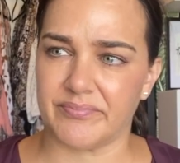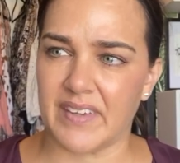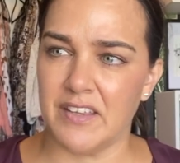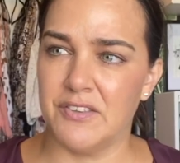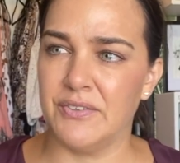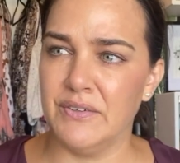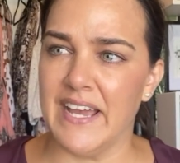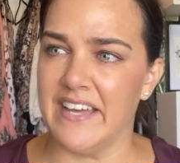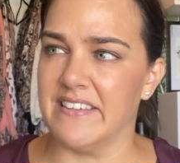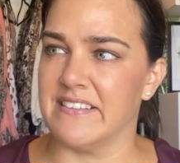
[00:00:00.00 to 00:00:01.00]

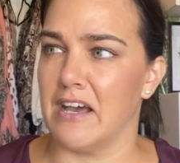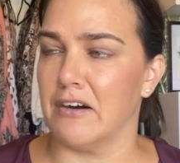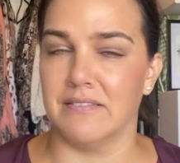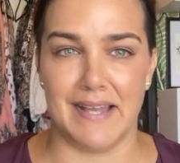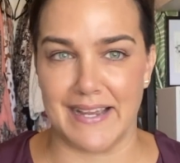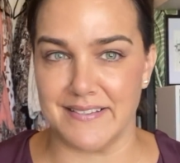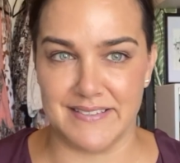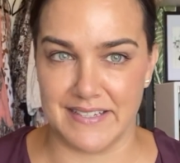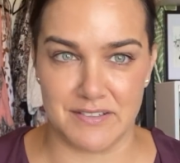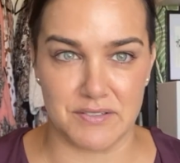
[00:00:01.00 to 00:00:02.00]
throughout this whole
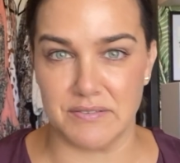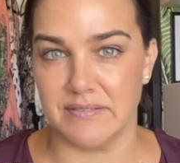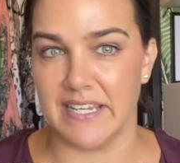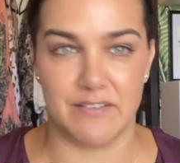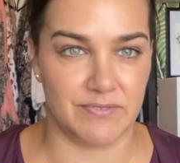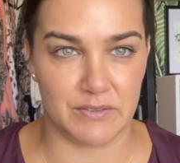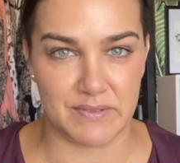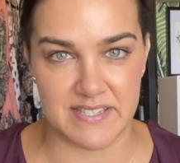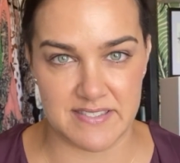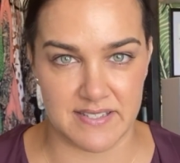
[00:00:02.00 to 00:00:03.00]
accidental
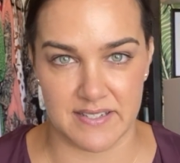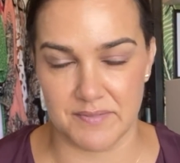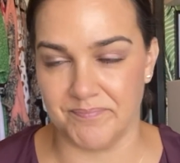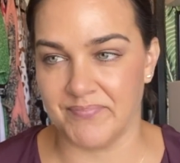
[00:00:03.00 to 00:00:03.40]
influencer